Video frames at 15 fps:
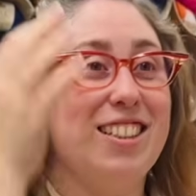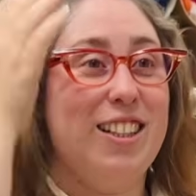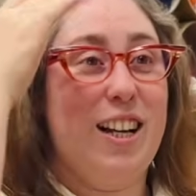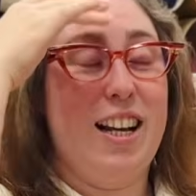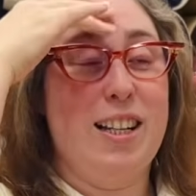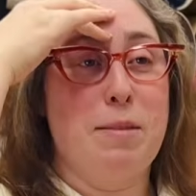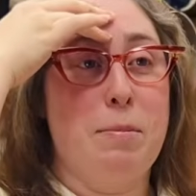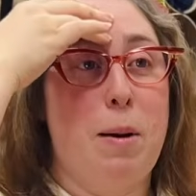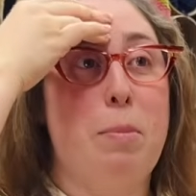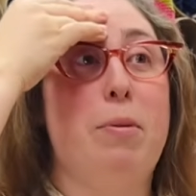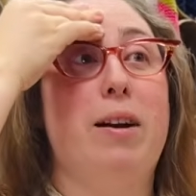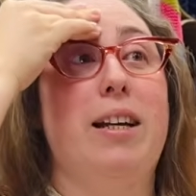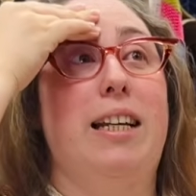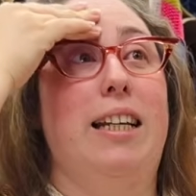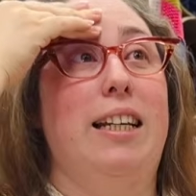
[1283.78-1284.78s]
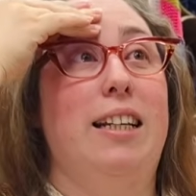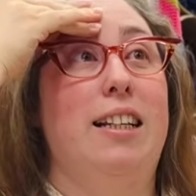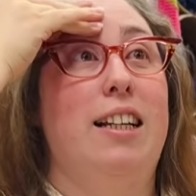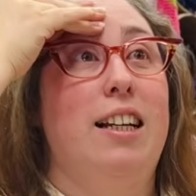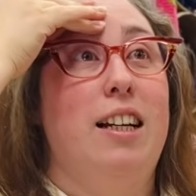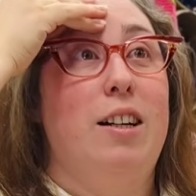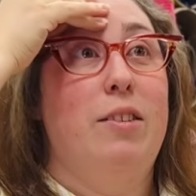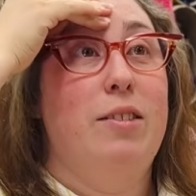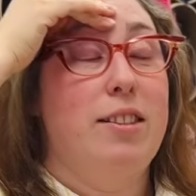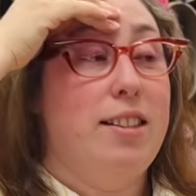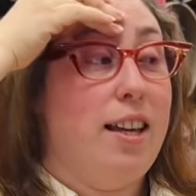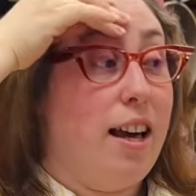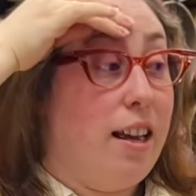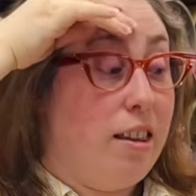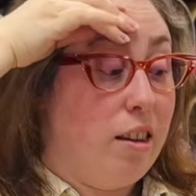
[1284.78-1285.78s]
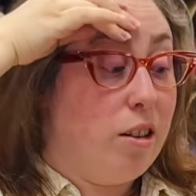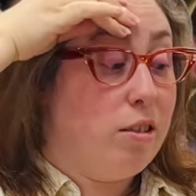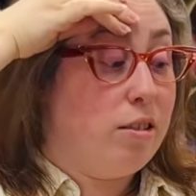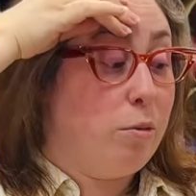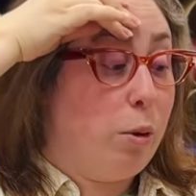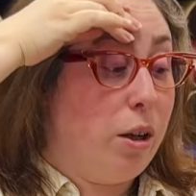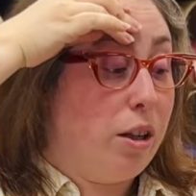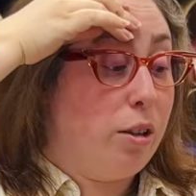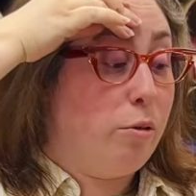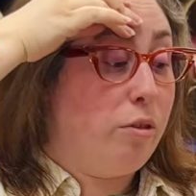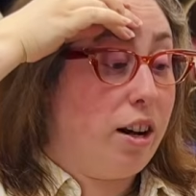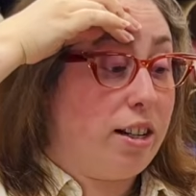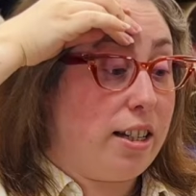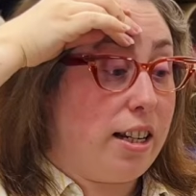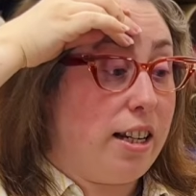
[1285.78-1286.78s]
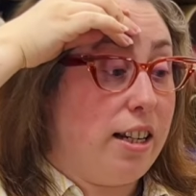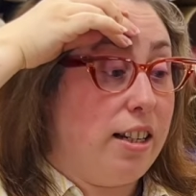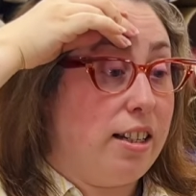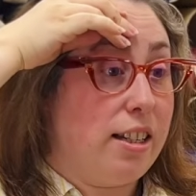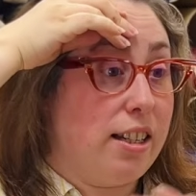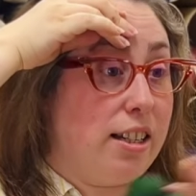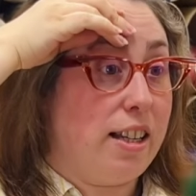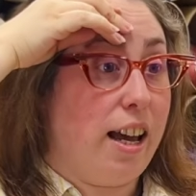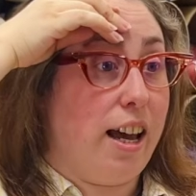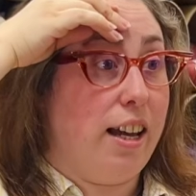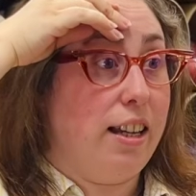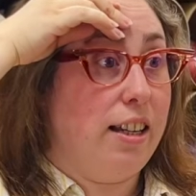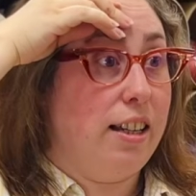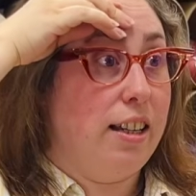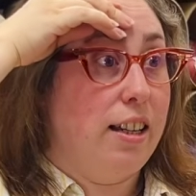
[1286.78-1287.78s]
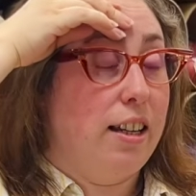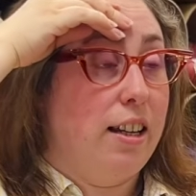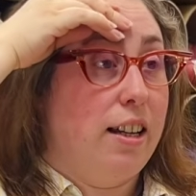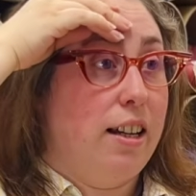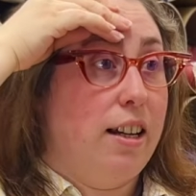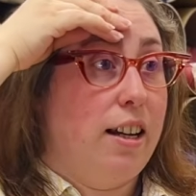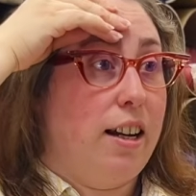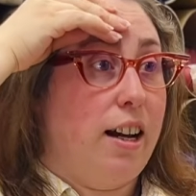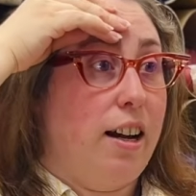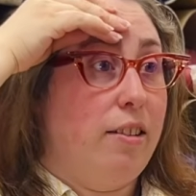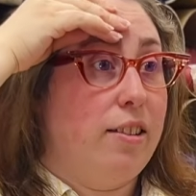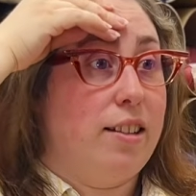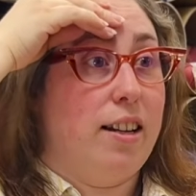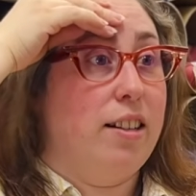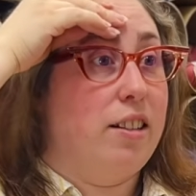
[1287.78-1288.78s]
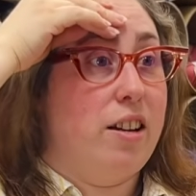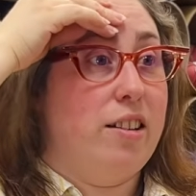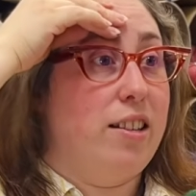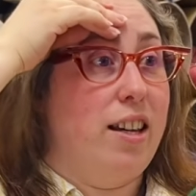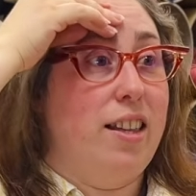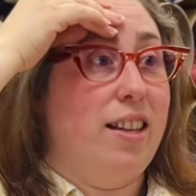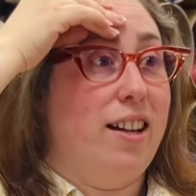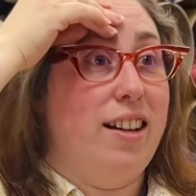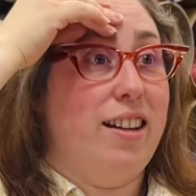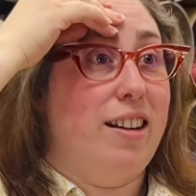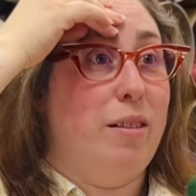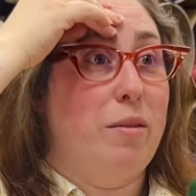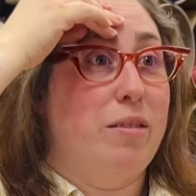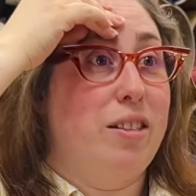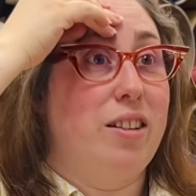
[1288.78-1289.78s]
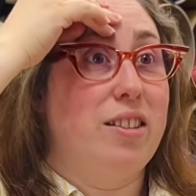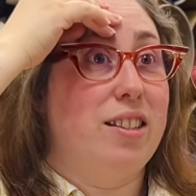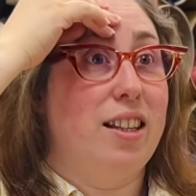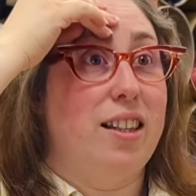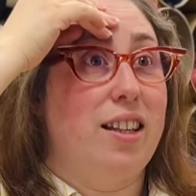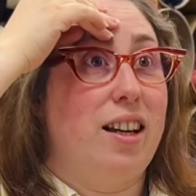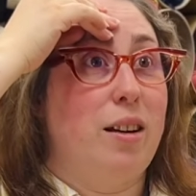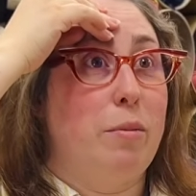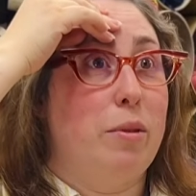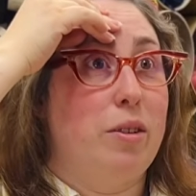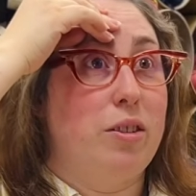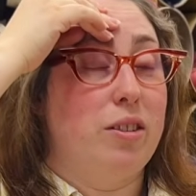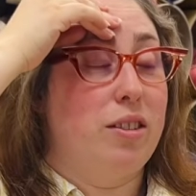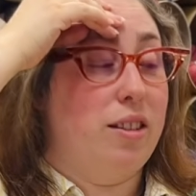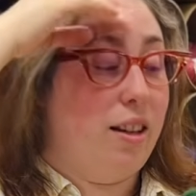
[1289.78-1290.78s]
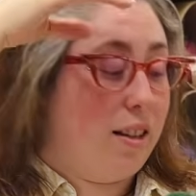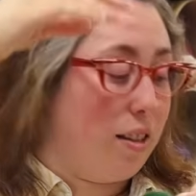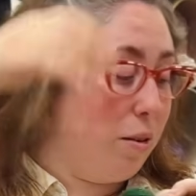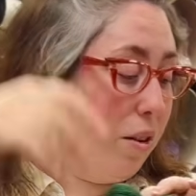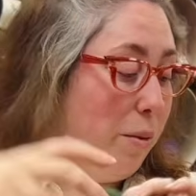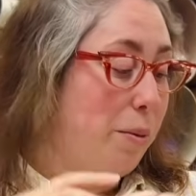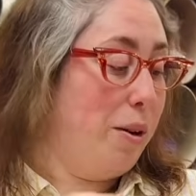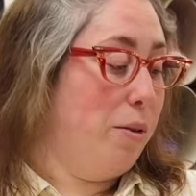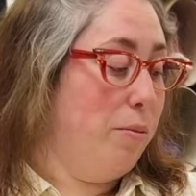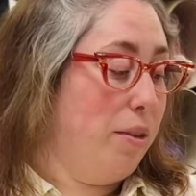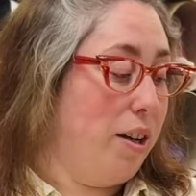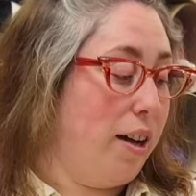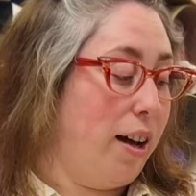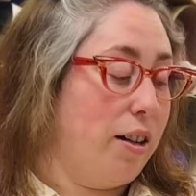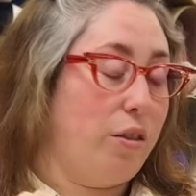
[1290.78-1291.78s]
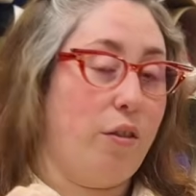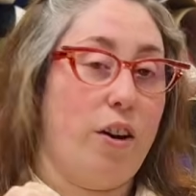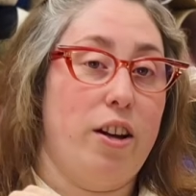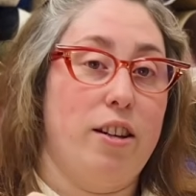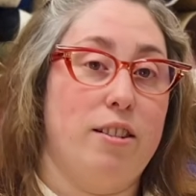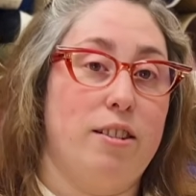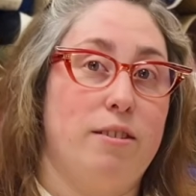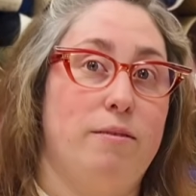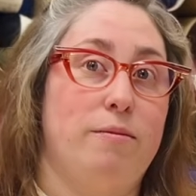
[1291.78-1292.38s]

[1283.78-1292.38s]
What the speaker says: As my brain was getting those words ready to say, I was like, don't say that, because that's going to become your catchphrase.